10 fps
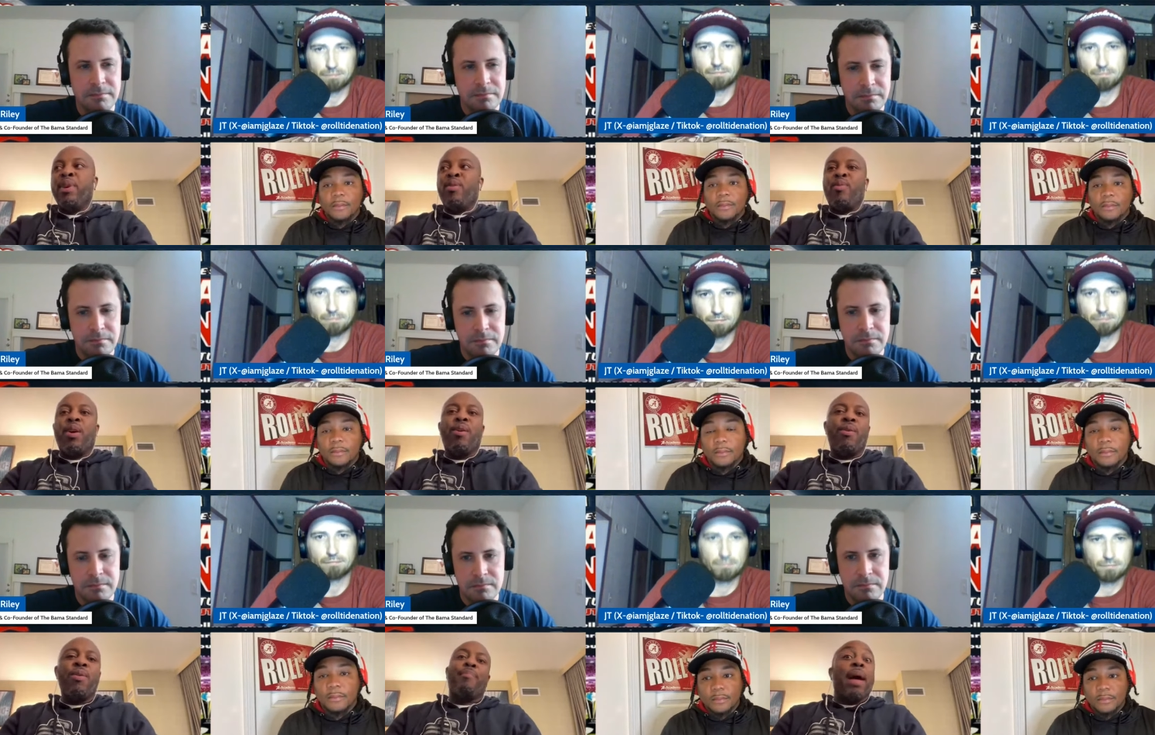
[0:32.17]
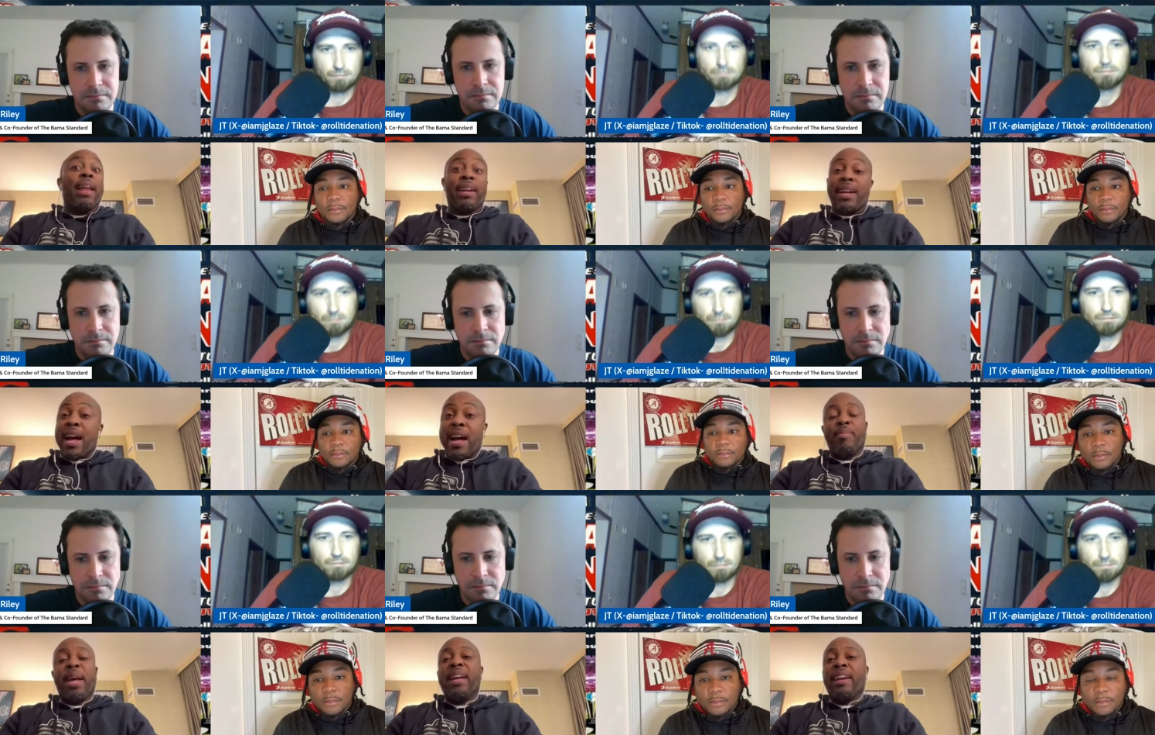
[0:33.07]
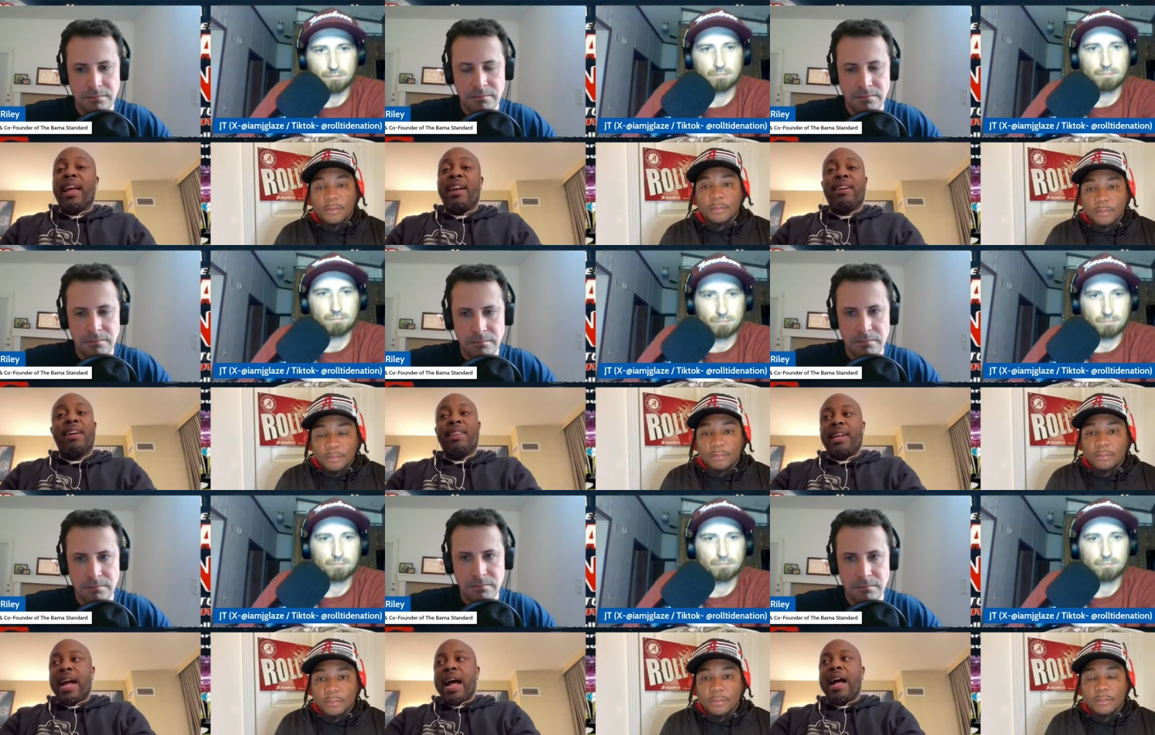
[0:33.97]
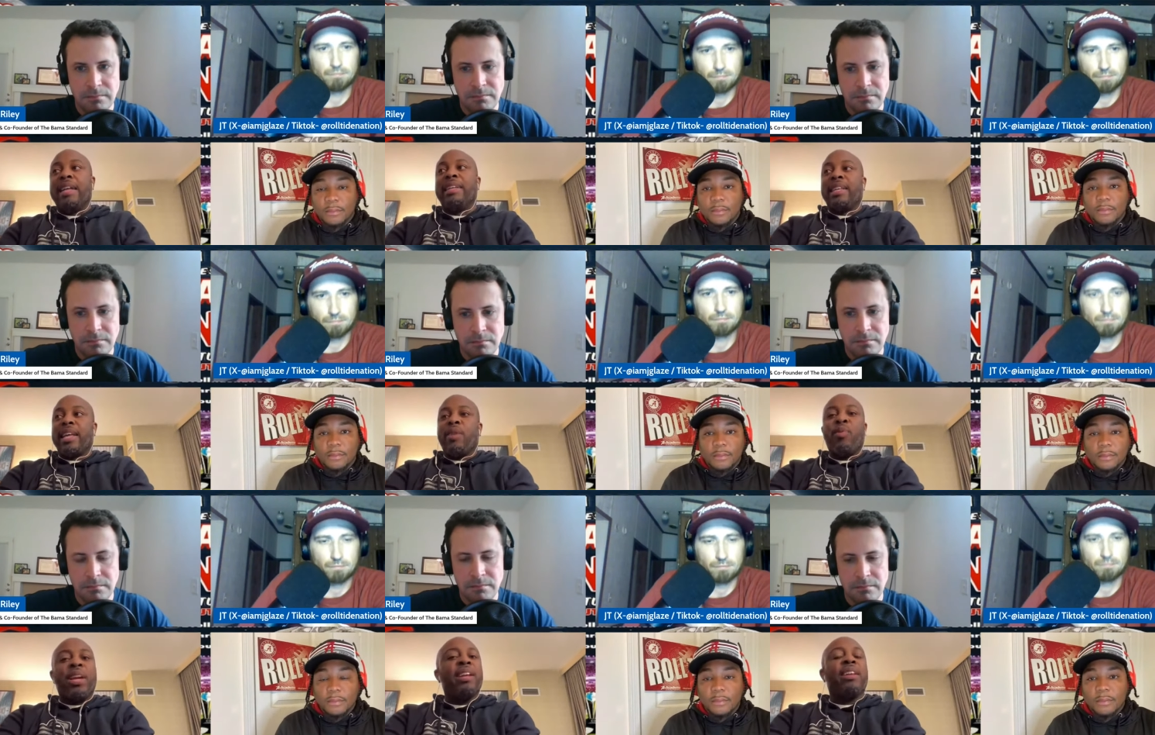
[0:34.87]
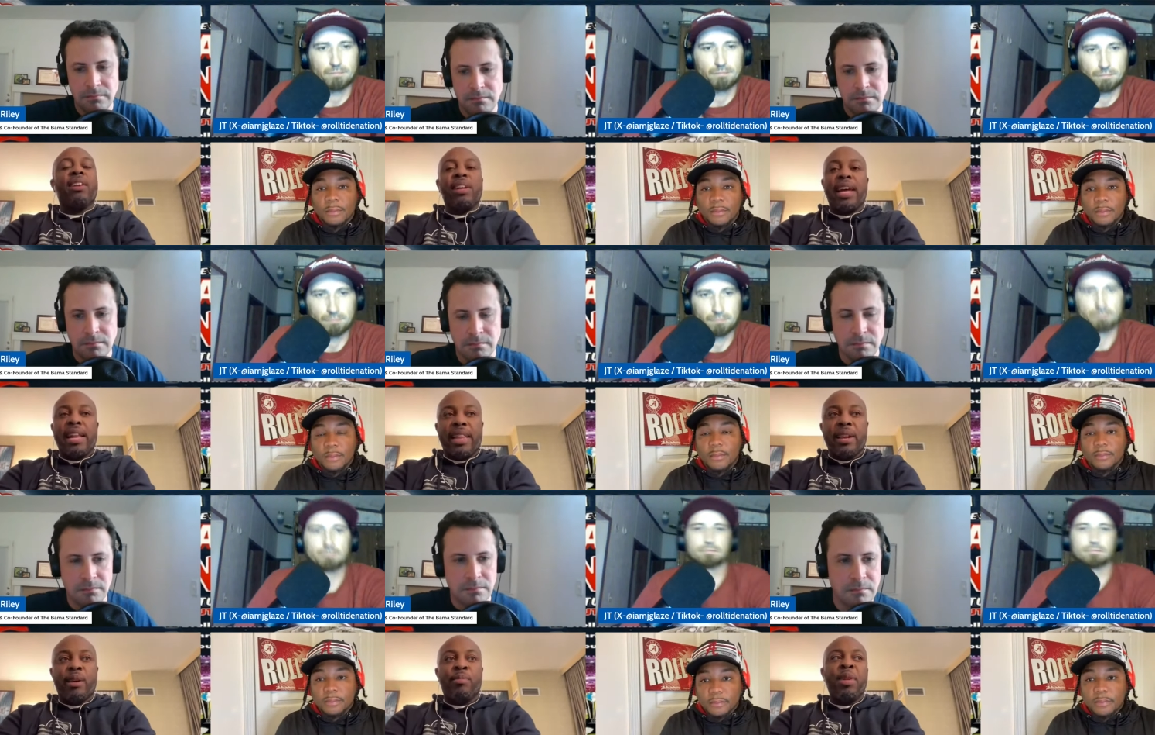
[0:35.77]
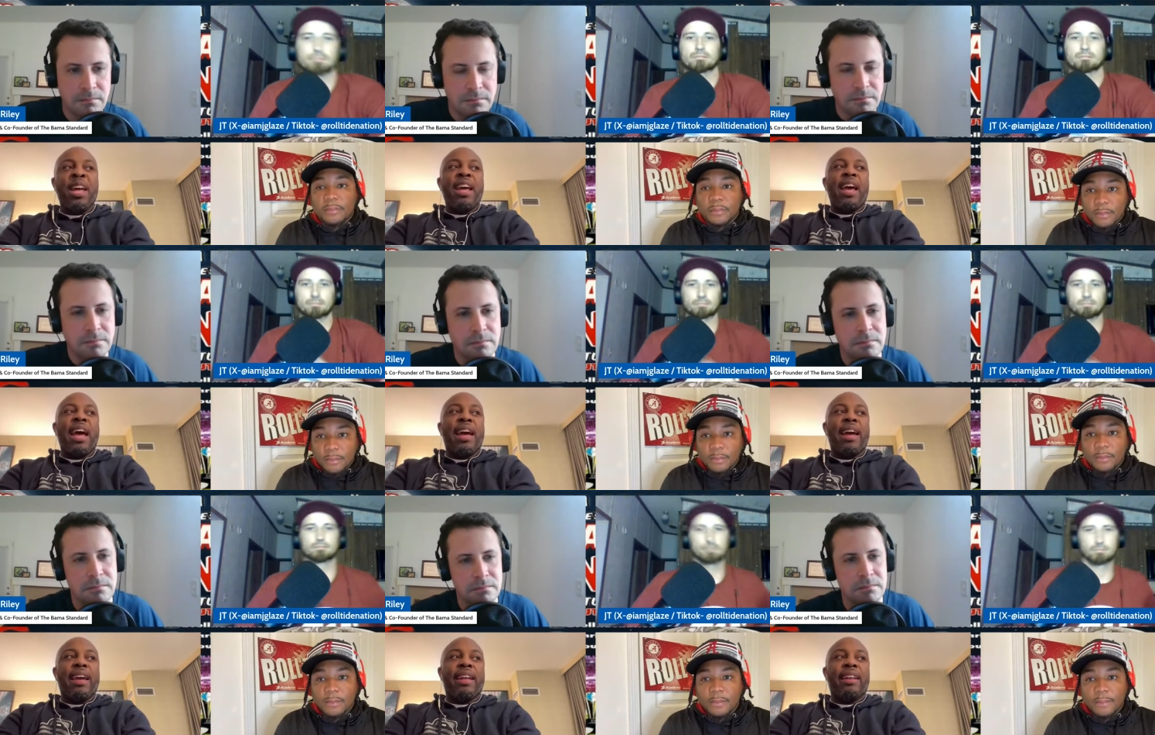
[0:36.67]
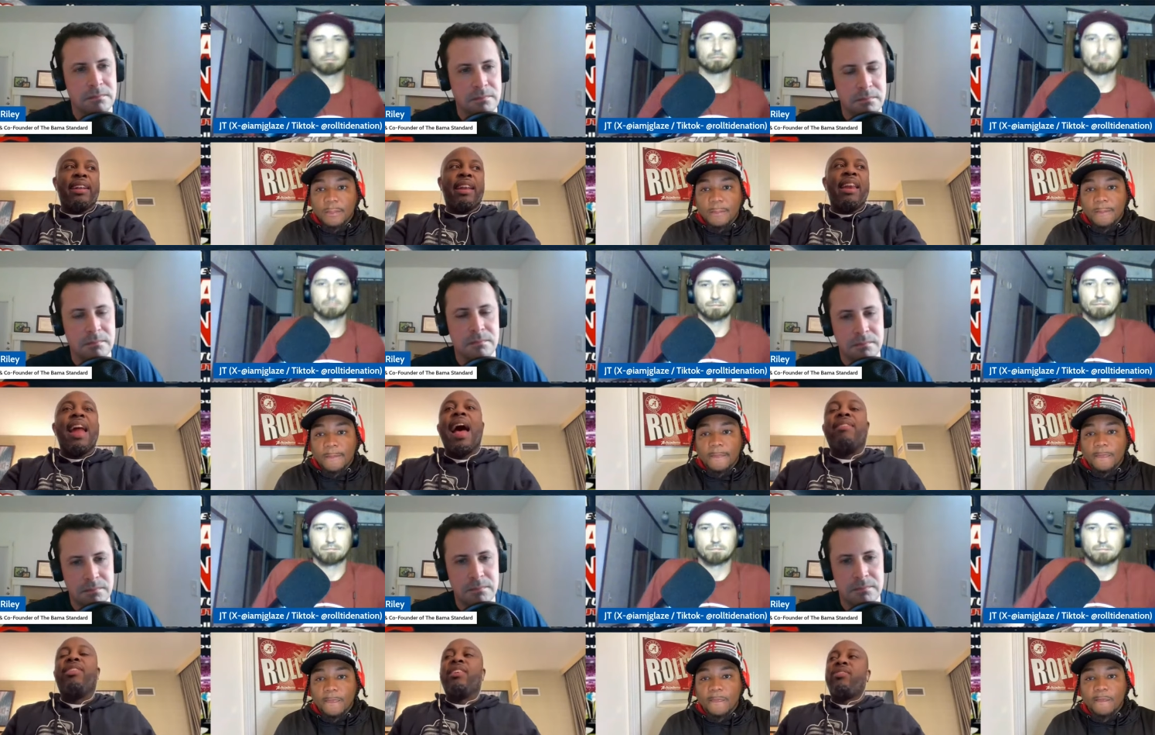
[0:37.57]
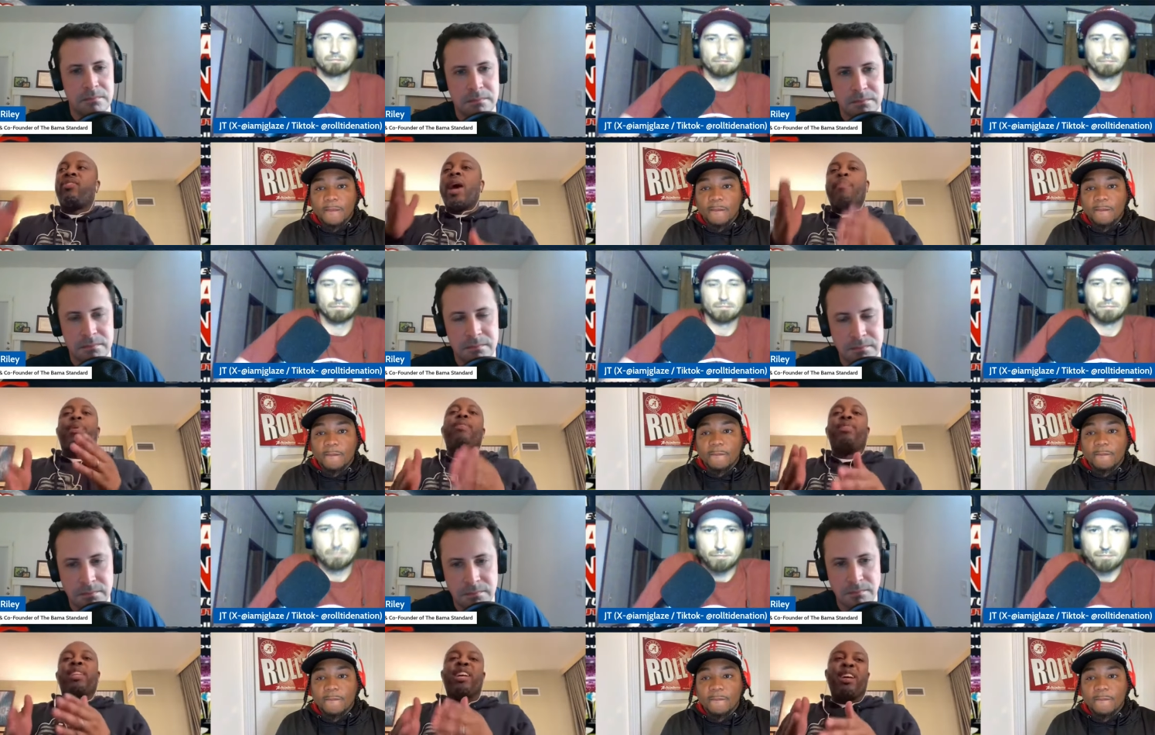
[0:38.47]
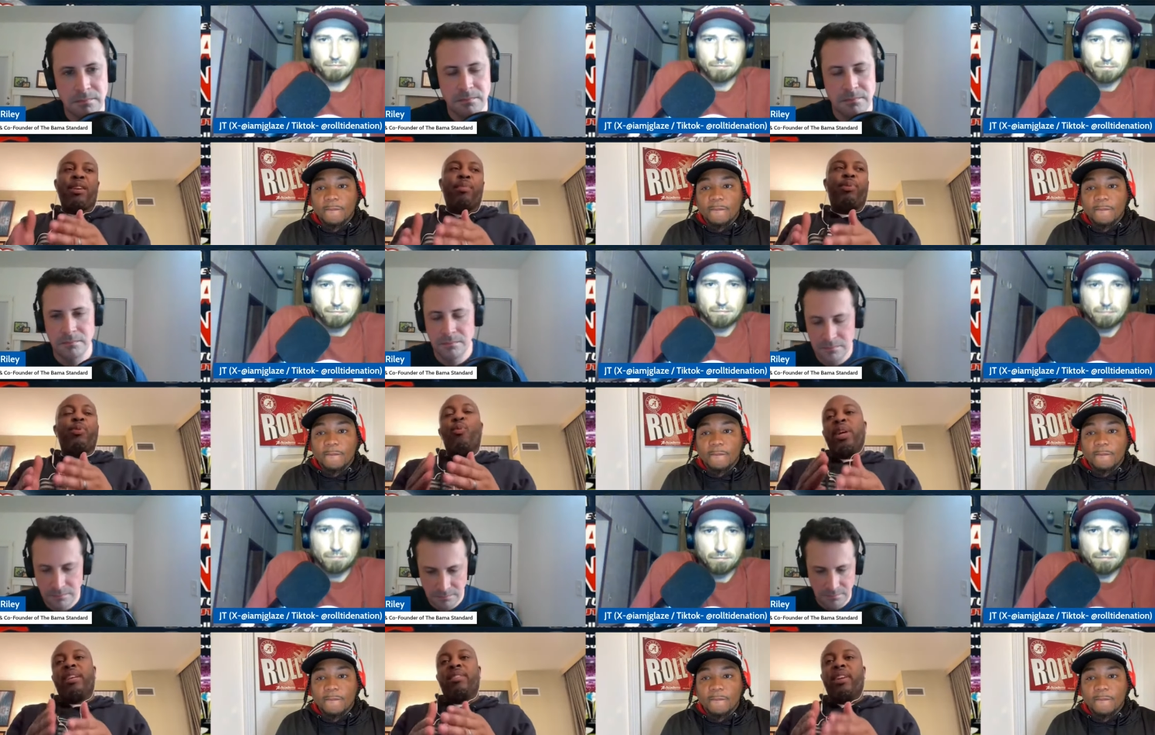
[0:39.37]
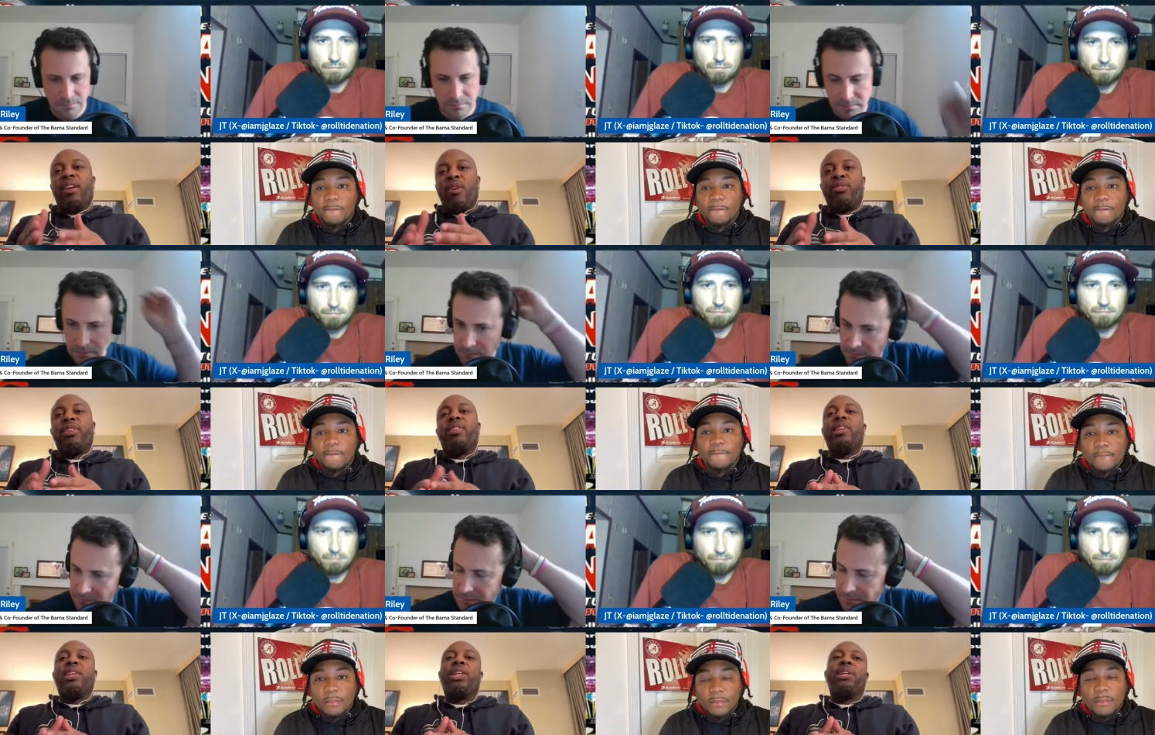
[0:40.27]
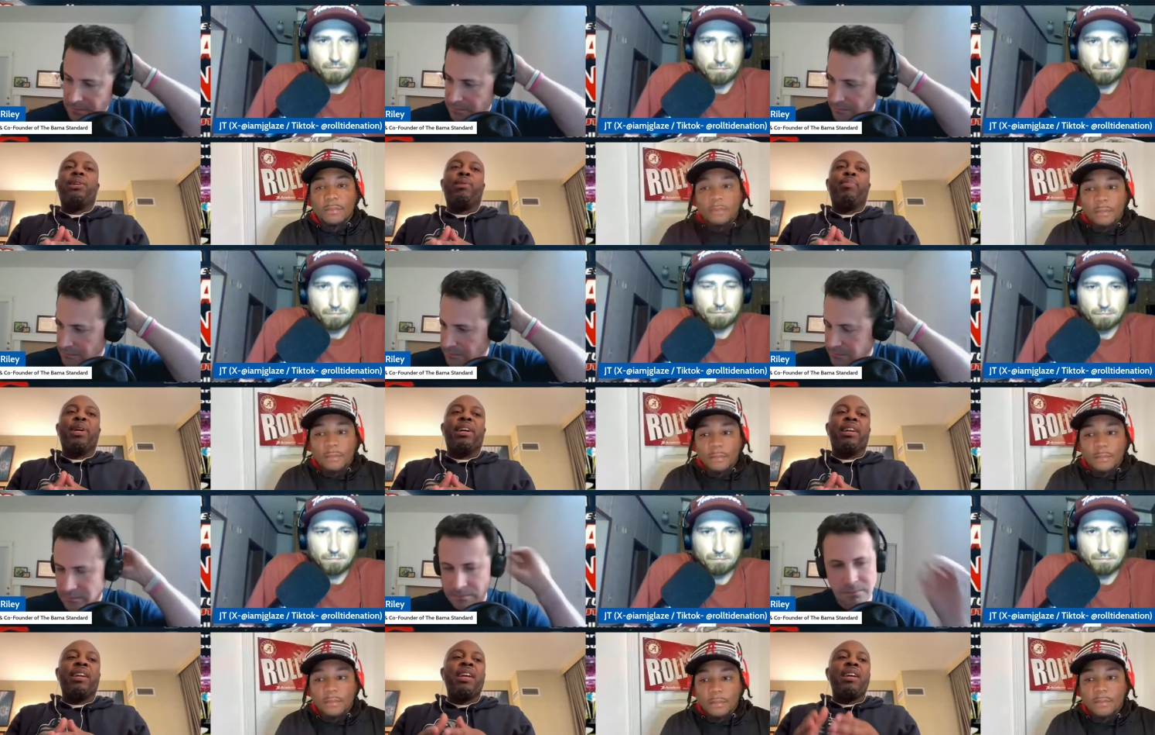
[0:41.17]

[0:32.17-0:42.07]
Speaker 1: Milroe, Malachi, and a lot of other guys, I think we need to look at them and not just chop everything up to wins and losses this year, but